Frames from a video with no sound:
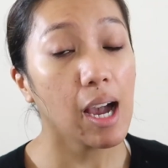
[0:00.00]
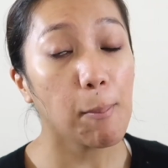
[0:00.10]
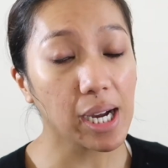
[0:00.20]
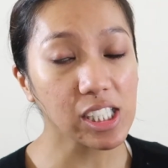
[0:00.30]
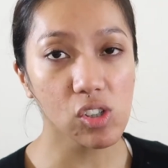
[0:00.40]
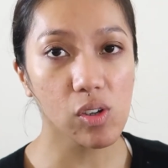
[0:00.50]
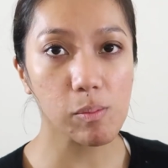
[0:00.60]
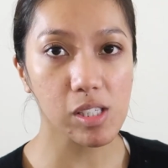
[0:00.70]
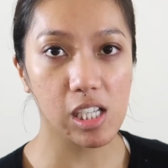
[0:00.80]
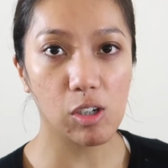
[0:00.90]
Mind you,
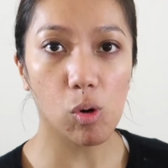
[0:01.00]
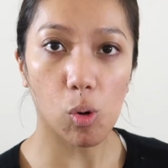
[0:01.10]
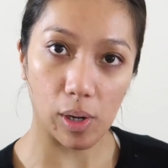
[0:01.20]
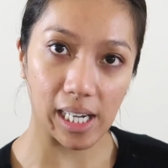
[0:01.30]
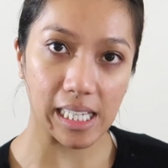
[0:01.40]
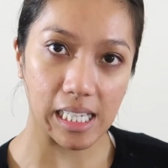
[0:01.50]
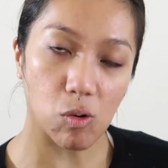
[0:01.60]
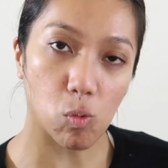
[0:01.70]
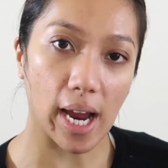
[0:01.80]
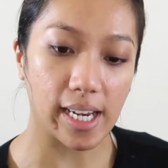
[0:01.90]
I'm still oily
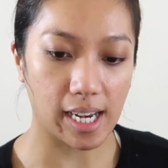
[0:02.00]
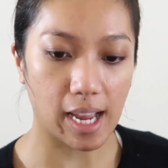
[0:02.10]
right